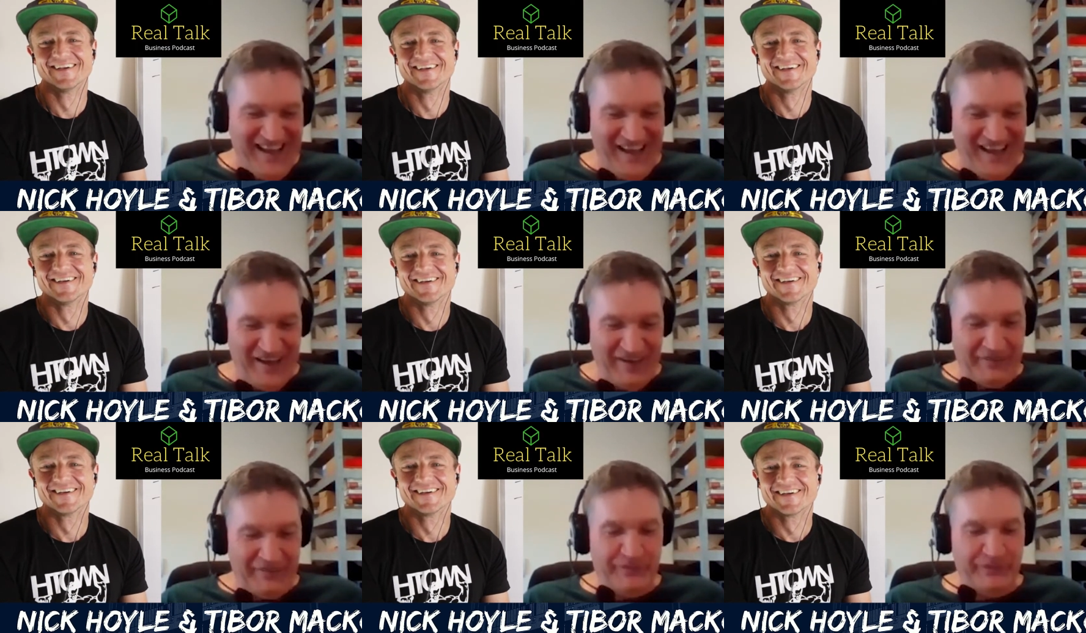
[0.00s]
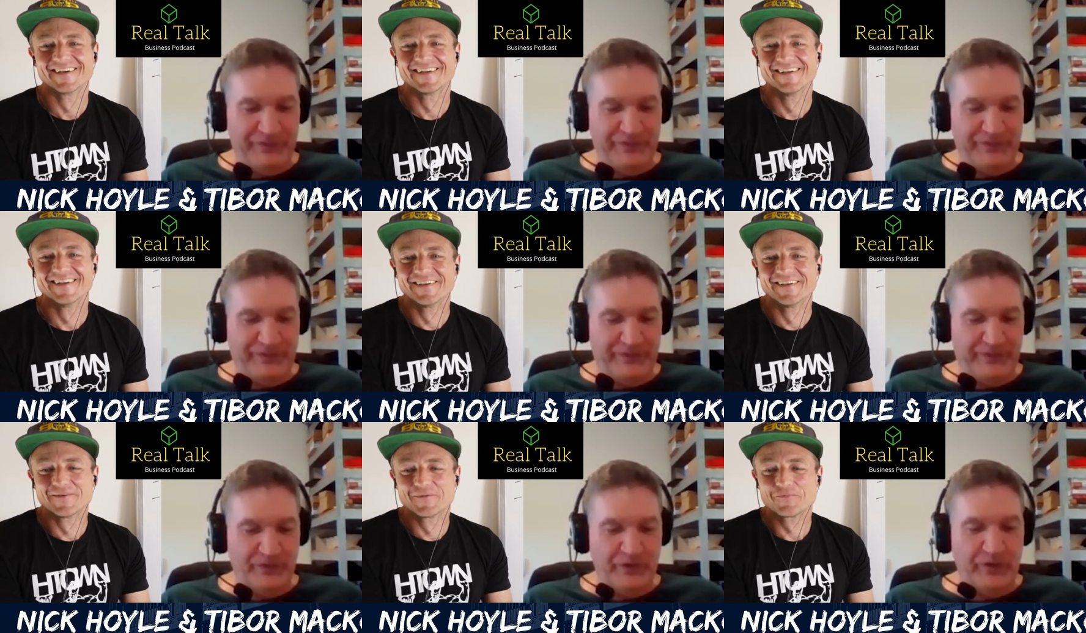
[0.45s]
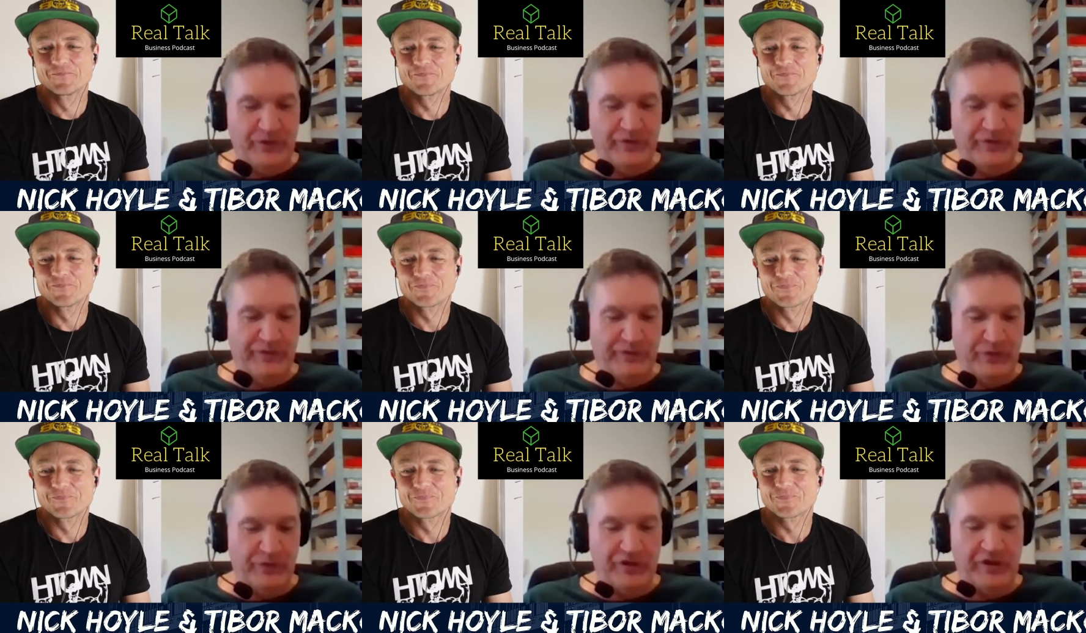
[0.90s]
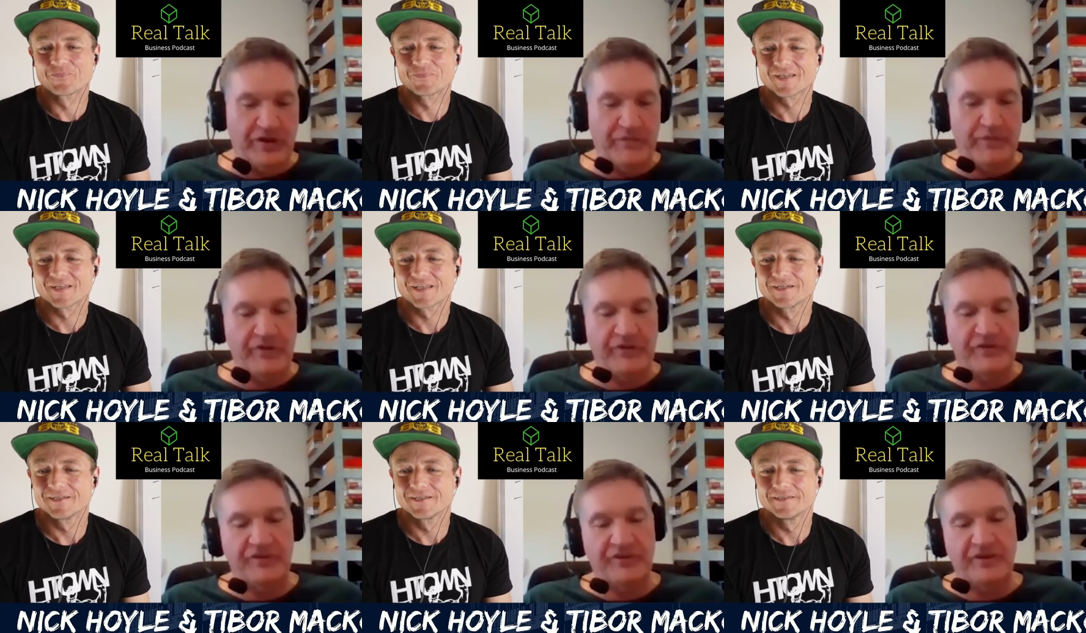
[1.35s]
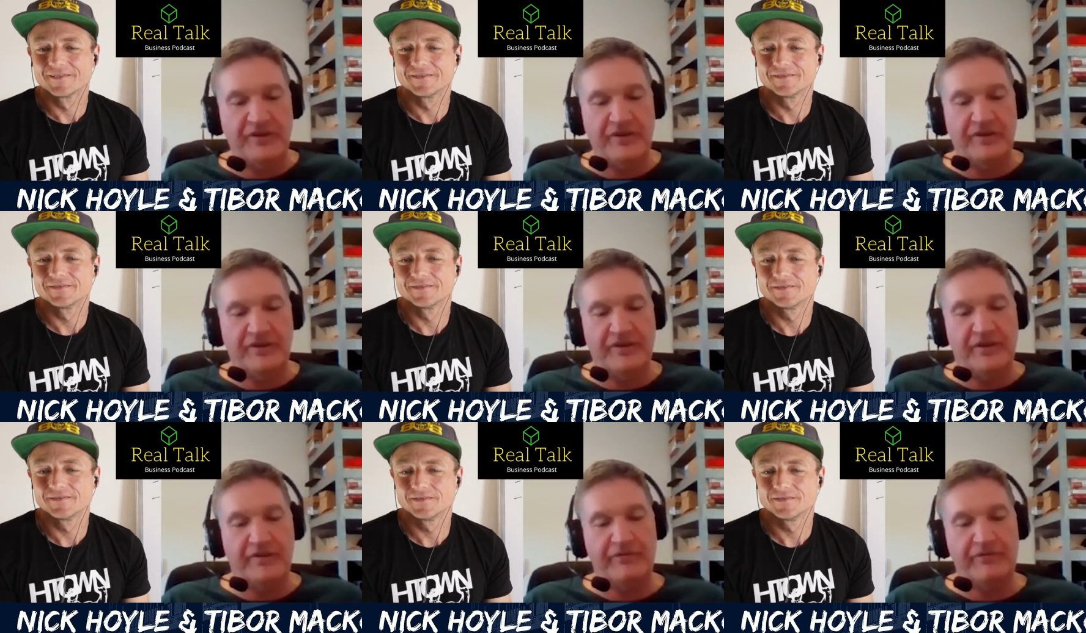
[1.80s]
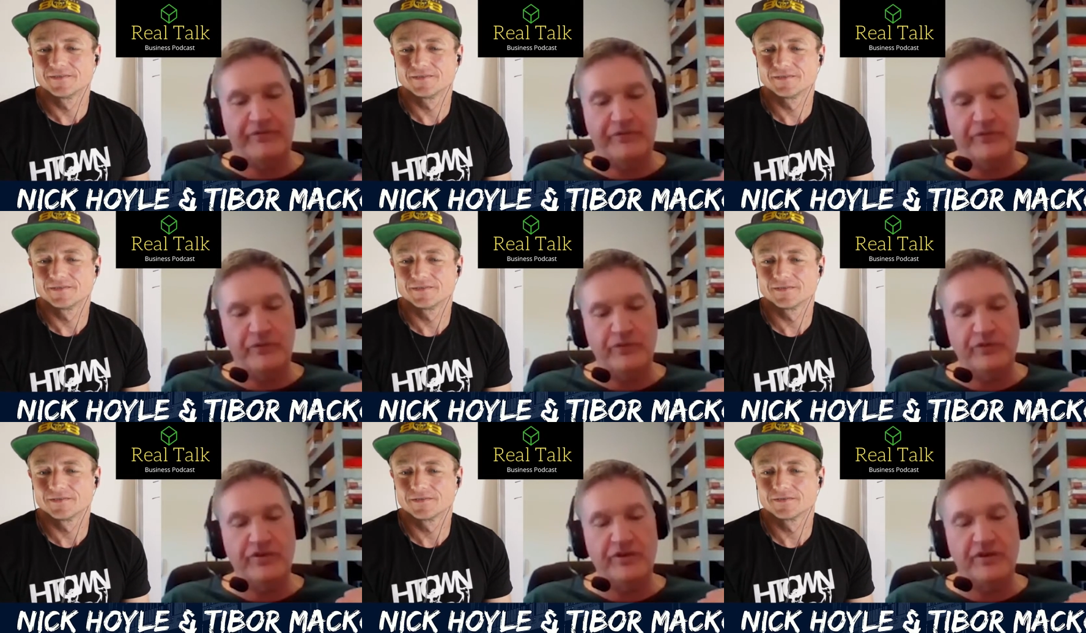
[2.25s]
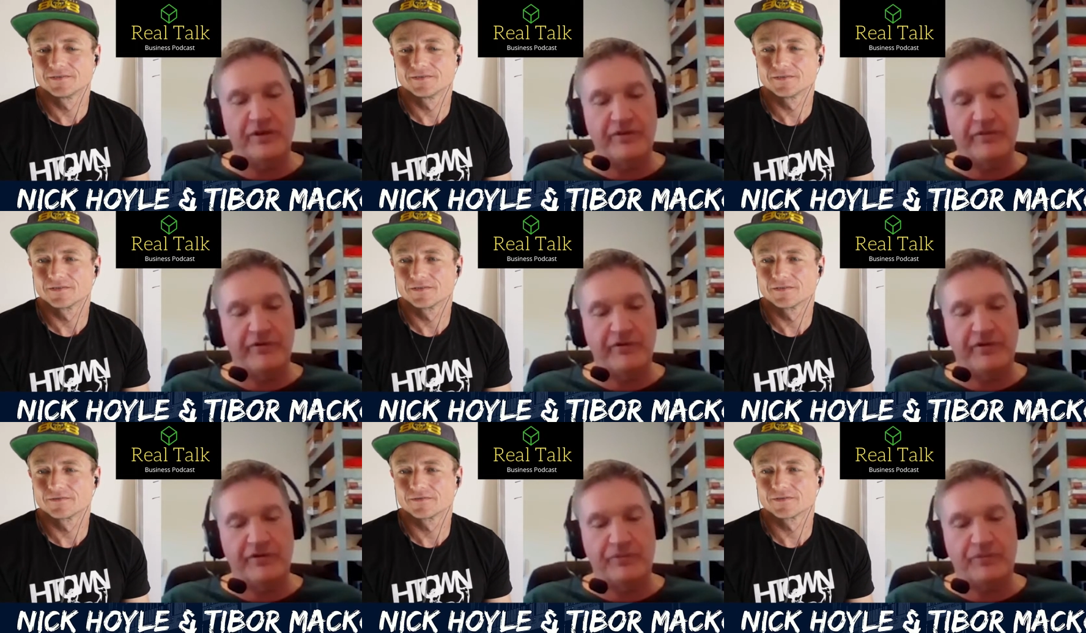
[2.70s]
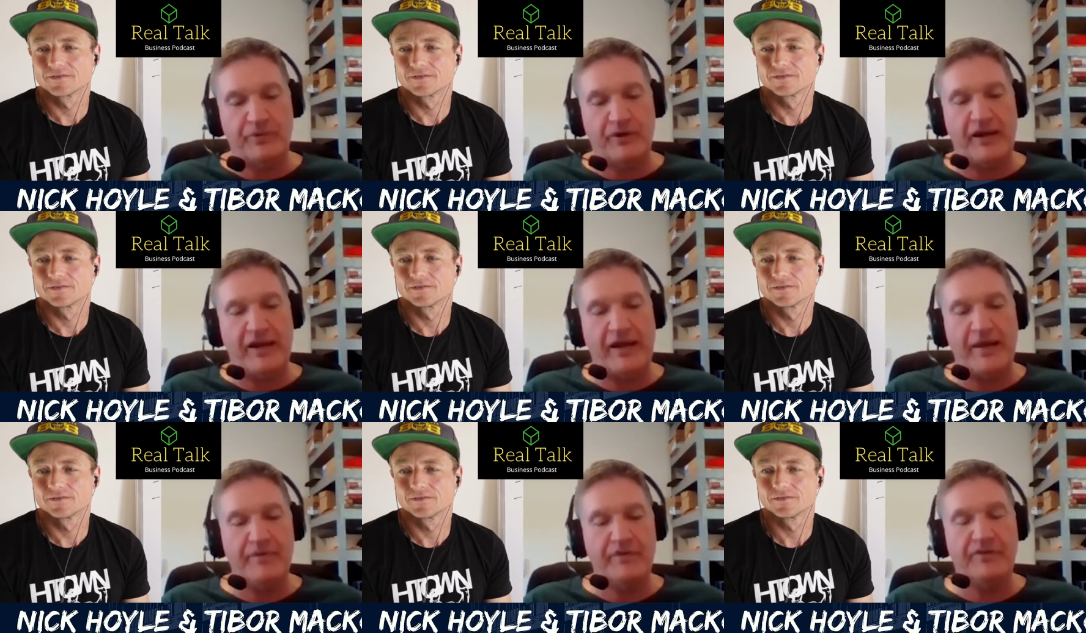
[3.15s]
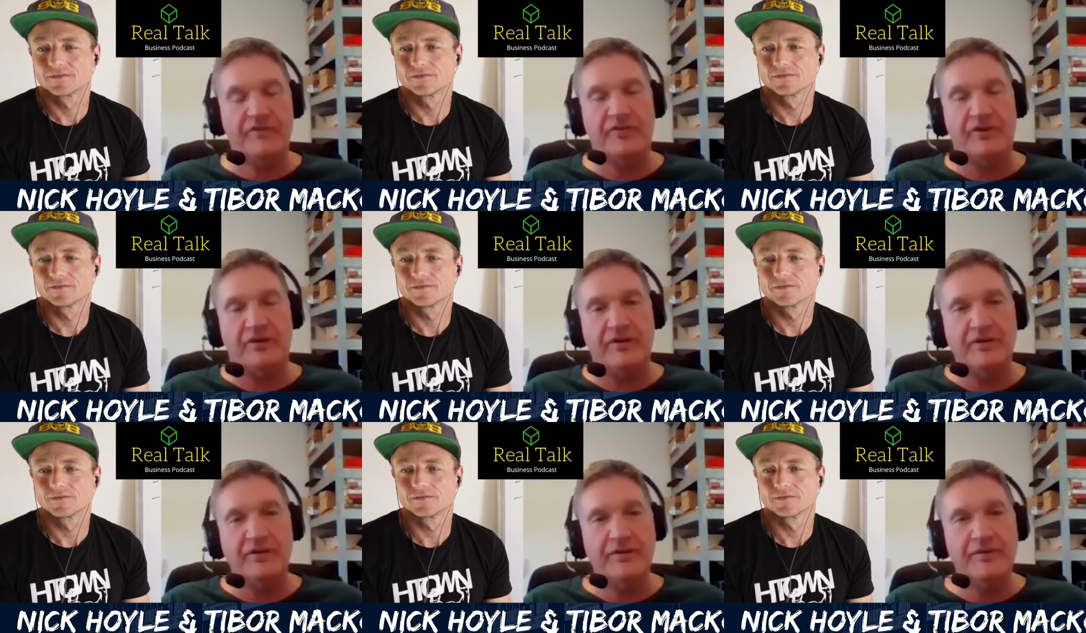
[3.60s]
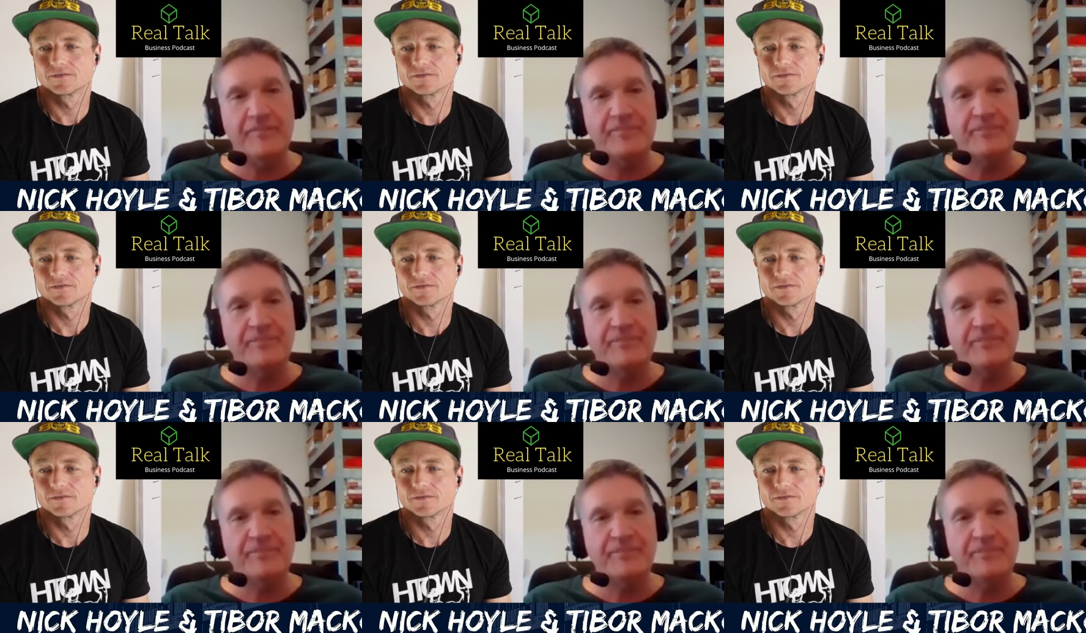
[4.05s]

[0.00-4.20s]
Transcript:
Speaker 1: Uh, food food delivery uh, food delivery is prohibited.